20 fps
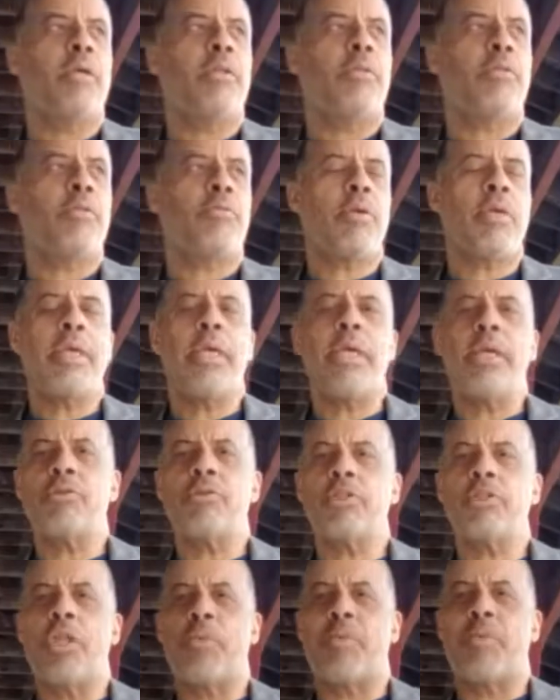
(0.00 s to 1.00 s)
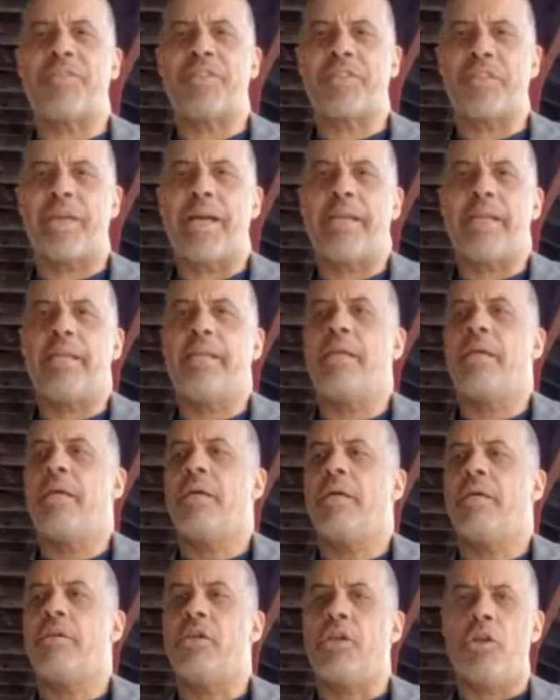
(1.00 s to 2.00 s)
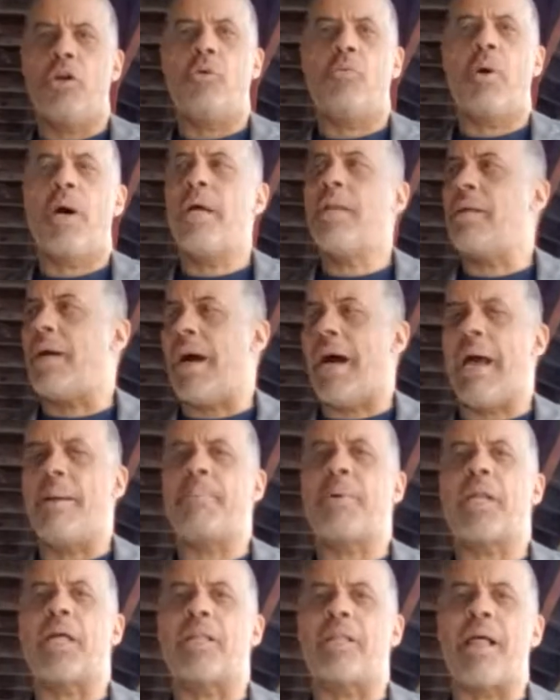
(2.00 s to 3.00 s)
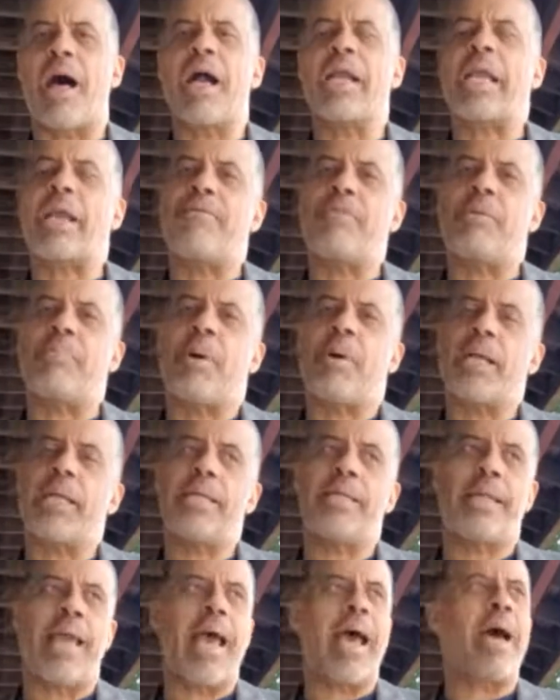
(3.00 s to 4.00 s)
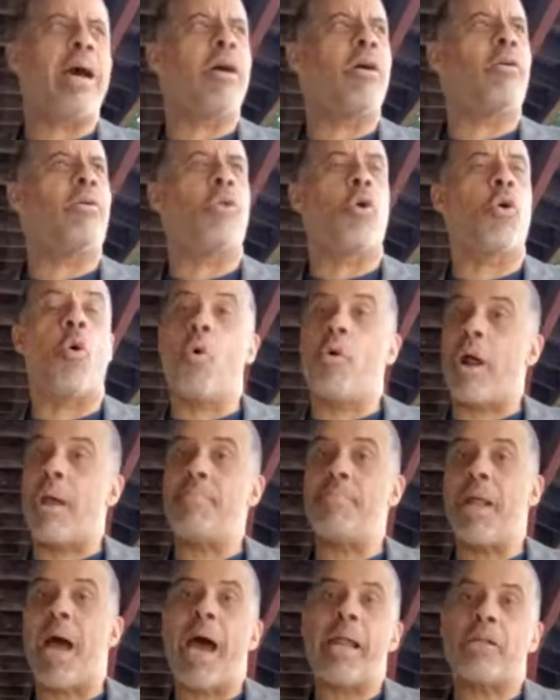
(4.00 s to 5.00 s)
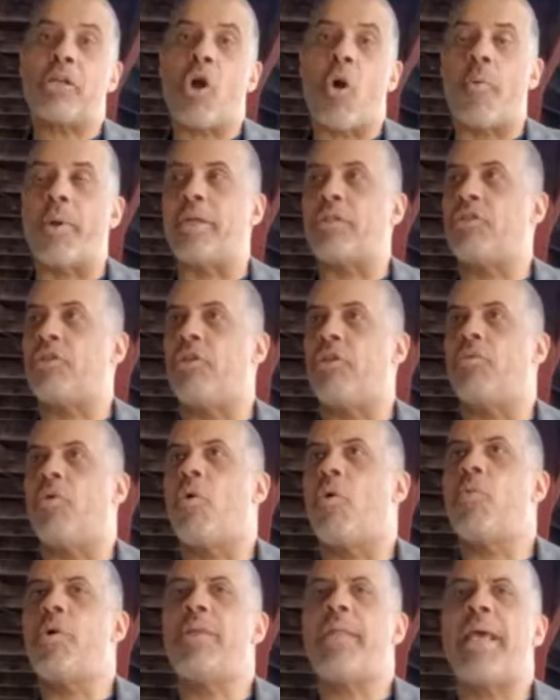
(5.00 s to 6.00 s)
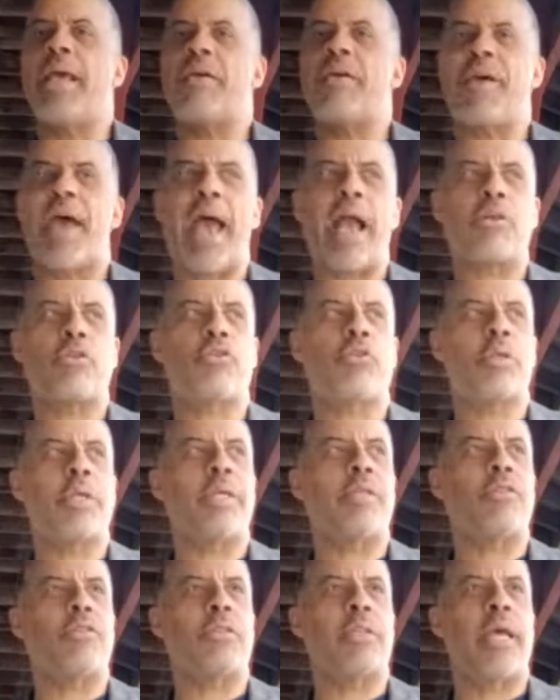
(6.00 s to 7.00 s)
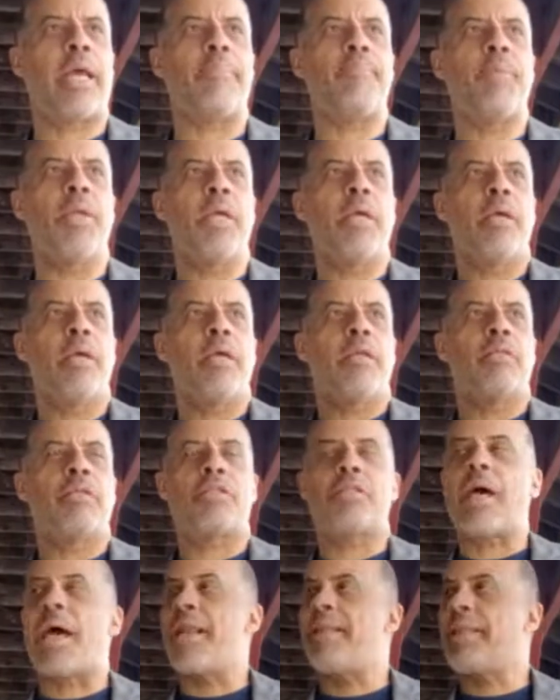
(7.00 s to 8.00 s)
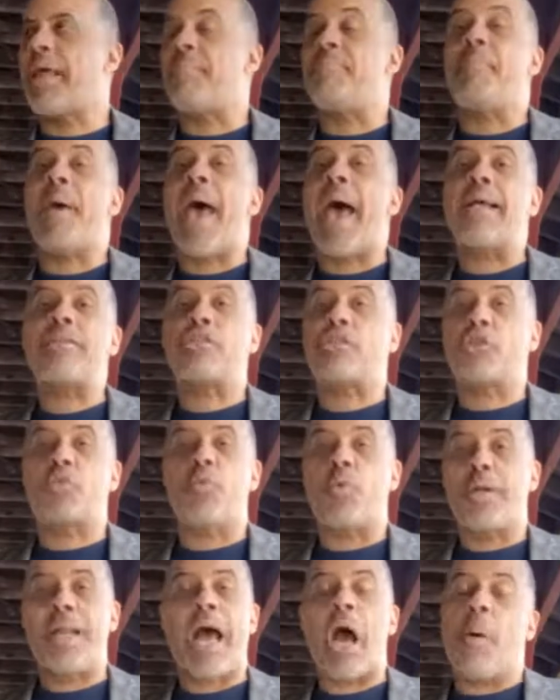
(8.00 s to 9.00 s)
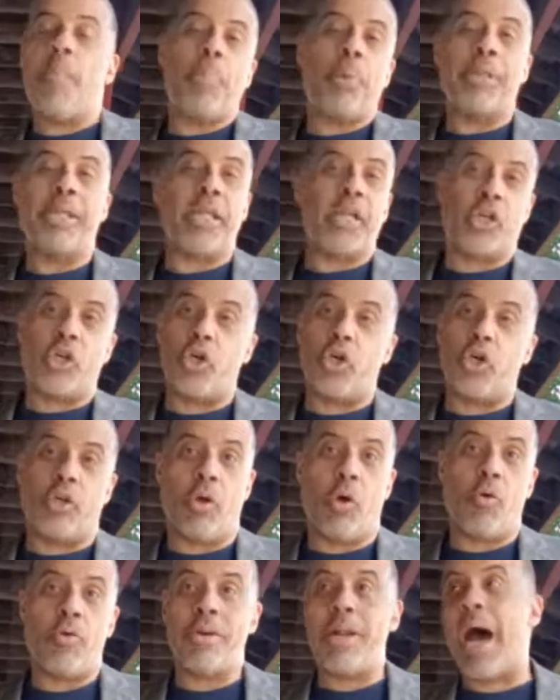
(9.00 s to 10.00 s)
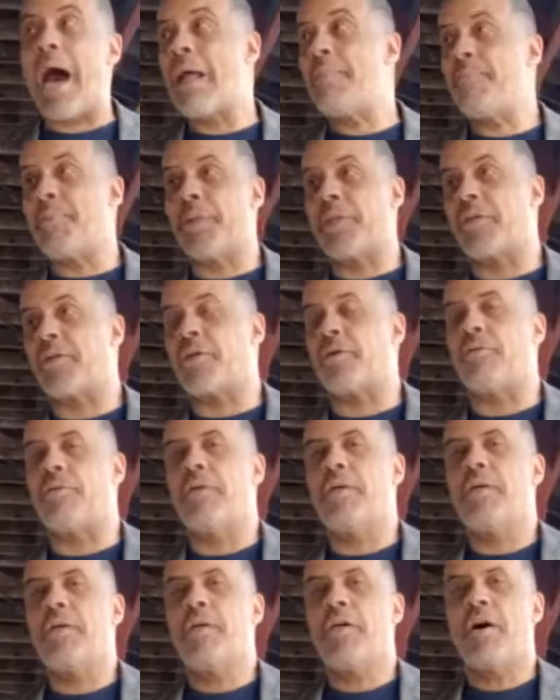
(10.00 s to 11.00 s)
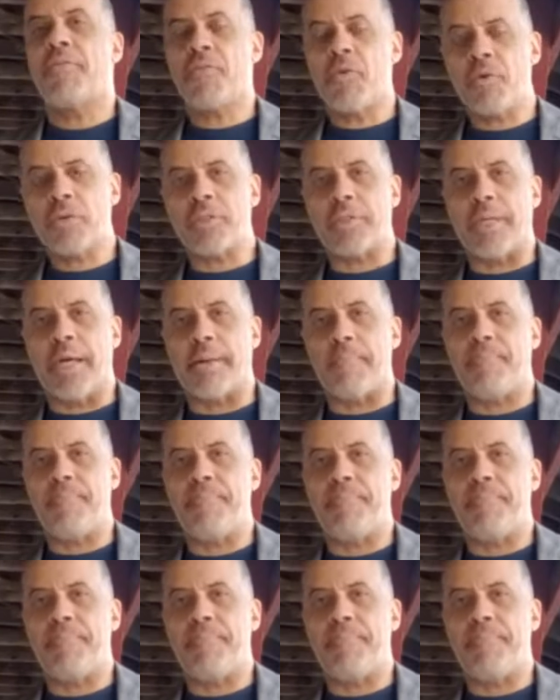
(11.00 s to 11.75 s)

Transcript: do you think he or she would have decided, you know what, I'm going to lock everybody down, or I'm not going to? Or would they have actually instead decided that masks were now political or non-political? Of course not.